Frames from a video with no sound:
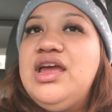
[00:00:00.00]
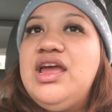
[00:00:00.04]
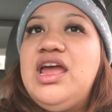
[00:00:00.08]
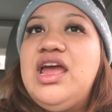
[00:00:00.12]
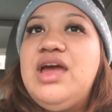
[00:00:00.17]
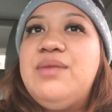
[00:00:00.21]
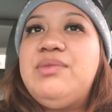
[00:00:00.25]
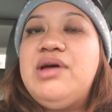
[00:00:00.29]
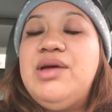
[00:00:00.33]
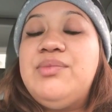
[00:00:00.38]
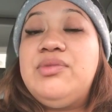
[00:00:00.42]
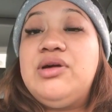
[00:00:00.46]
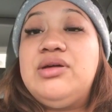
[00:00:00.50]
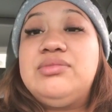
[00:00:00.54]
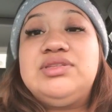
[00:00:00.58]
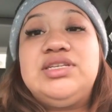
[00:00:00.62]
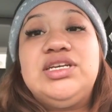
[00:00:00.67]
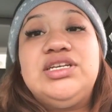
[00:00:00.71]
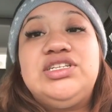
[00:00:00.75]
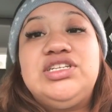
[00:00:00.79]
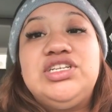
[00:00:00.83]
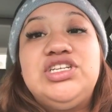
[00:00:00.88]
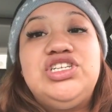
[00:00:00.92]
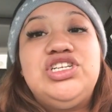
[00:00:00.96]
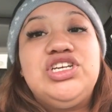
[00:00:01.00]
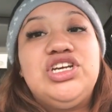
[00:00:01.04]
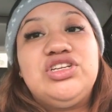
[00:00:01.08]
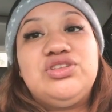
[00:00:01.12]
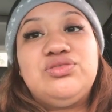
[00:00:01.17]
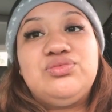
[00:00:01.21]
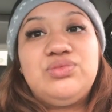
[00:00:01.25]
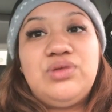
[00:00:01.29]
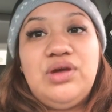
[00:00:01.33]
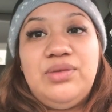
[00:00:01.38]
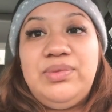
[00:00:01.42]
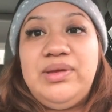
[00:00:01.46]
And my mom said to
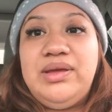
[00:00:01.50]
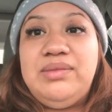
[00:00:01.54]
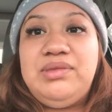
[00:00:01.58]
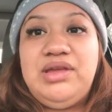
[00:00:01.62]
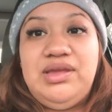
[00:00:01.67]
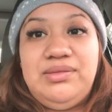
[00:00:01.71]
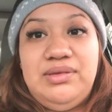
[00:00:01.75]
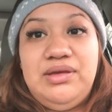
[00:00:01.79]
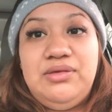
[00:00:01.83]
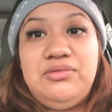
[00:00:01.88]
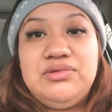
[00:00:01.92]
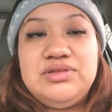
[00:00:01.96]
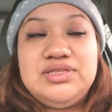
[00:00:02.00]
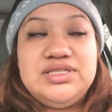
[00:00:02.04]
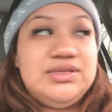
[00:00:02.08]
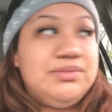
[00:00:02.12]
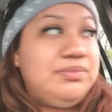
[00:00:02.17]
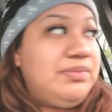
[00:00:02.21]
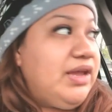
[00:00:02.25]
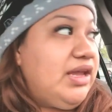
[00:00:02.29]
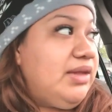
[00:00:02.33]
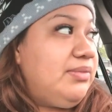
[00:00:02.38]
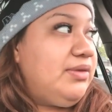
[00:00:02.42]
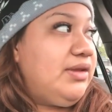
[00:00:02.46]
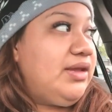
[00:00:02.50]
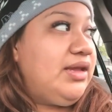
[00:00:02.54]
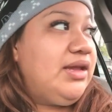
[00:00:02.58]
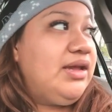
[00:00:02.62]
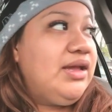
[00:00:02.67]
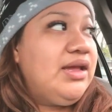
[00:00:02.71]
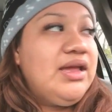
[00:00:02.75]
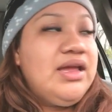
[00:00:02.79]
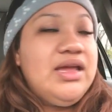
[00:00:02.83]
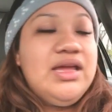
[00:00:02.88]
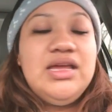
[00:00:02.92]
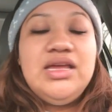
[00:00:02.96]
just rub it. Maybe it was the baby
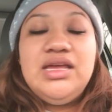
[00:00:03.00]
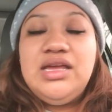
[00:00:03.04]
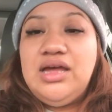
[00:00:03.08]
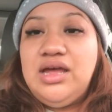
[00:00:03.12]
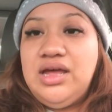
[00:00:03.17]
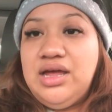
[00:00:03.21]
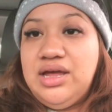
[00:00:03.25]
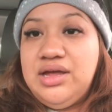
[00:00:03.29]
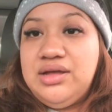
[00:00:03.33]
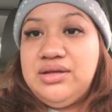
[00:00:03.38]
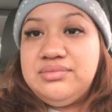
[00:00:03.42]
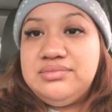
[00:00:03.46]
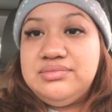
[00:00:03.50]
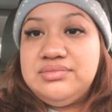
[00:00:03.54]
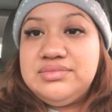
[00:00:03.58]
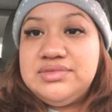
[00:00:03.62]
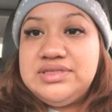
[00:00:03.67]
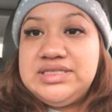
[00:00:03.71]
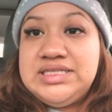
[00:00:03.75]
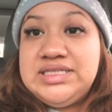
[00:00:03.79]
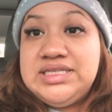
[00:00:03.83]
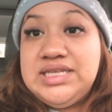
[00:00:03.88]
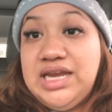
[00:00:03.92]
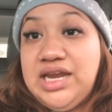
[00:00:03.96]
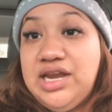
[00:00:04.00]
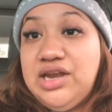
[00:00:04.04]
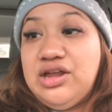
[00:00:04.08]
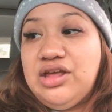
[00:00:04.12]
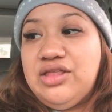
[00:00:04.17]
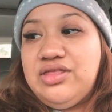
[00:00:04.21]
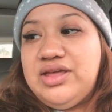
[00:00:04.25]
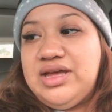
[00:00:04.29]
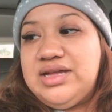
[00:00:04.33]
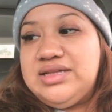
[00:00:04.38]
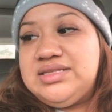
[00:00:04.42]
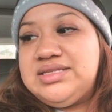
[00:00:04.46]
sitting
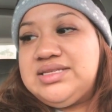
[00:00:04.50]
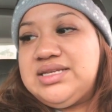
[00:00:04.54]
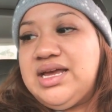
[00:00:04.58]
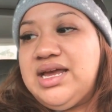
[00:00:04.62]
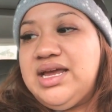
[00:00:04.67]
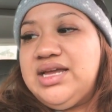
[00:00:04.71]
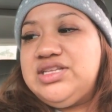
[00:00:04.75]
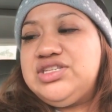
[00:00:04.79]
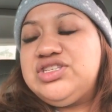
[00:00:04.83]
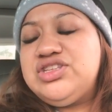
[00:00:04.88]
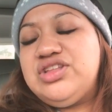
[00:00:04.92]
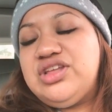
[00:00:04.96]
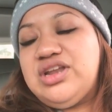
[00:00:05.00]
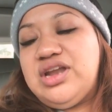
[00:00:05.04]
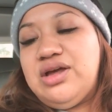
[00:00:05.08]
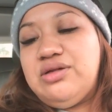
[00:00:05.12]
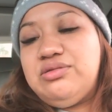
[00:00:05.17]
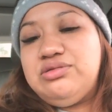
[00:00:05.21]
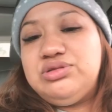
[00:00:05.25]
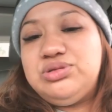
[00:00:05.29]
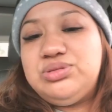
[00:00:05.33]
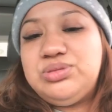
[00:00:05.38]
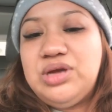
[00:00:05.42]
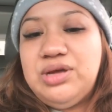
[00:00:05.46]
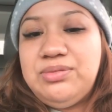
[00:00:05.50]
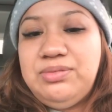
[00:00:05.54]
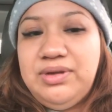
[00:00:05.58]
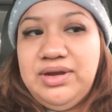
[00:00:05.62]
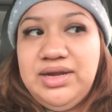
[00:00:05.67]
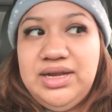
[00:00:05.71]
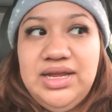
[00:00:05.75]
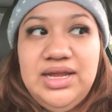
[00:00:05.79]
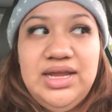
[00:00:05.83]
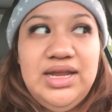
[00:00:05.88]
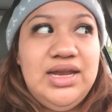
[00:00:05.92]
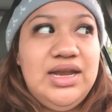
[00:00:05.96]
on that side. So then I was
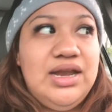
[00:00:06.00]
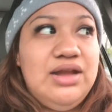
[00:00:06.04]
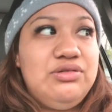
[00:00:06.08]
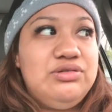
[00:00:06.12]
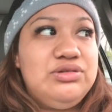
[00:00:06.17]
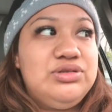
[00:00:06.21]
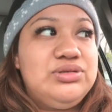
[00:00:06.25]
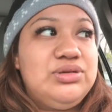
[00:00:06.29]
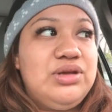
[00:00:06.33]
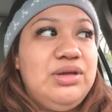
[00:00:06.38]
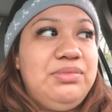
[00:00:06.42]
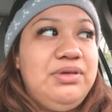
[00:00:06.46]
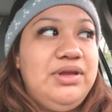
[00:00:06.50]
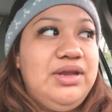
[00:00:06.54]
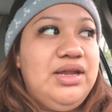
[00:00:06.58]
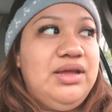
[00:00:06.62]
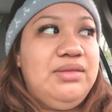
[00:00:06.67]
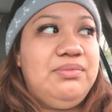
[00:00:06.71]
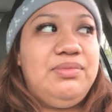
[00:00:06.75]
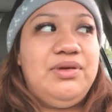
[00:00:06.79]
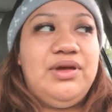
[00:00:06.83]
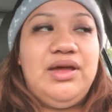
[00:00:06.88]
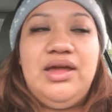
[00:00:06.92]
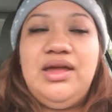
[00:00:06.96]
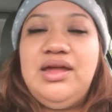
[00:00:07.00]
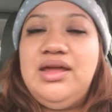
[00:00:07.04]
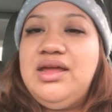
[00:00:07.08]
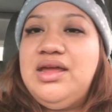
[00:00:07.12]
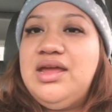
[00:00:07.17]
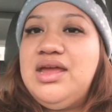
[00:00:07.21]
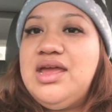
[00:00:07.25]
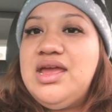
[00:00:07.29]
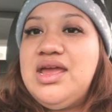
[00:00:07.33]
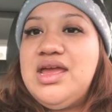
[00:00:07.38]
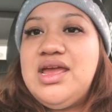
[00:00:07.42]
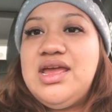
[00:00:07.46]
rubbing it, but
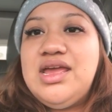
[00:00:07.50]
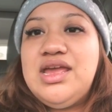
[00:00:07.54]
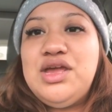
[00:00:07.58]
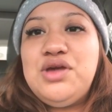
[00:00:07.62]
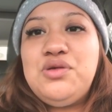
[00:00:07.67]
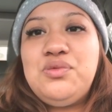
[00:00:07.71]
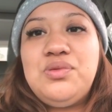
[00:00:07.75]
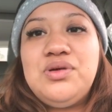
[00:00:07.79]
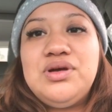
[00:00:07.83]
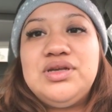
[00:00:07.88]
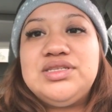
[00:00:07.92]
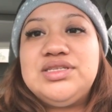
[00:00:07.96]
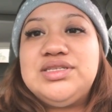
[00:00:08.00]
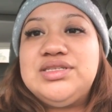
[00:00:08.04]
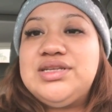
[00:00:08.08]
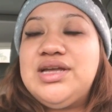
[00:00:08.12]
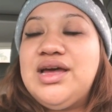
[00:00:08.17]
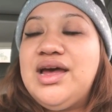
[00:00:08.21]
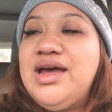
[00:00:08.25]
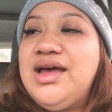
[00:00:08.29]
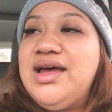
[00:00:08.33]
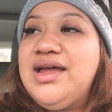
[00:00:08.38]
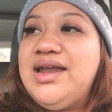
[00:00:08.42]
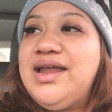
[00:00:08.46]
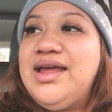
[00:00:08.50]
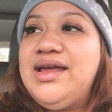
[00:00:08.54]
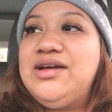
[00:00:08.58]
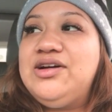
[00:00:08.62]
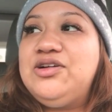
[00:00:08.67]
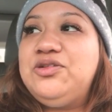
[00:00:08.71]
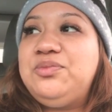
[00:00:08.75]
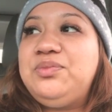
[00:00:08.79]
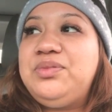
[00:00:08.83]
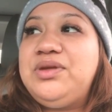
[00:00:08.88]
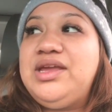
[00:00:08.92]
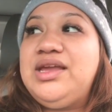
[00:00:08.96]
it was not
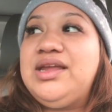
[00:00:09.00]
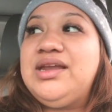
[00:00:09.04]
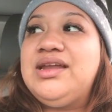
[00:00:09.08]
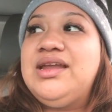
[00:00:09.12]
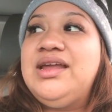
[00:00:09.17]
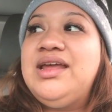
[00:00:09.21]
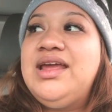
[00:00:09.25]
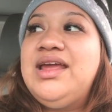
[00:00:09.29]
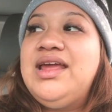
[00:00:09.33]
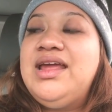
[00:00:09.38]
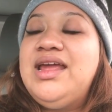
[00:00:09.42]
helping.